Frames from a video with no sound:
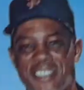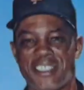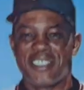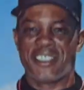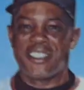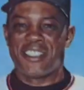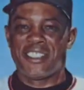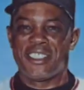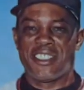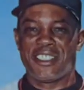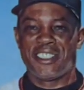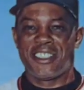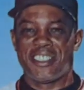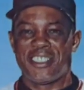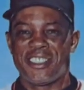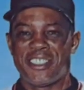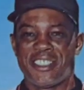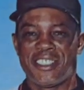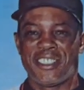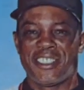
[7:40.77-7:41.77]
so the card's
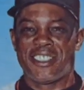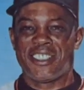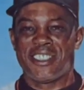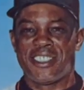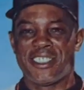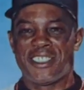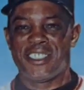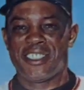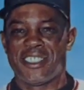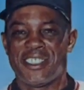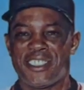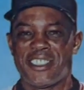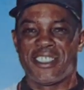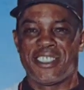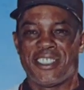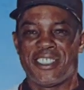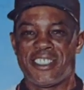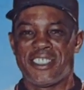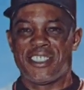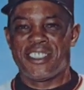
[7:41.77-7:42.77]
going to get some extra
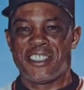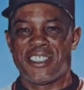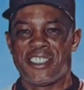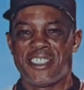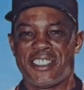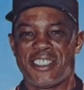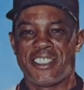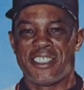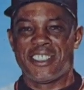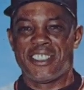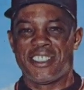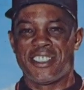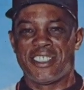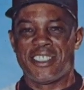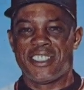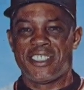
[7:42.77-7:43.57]
wear because of that.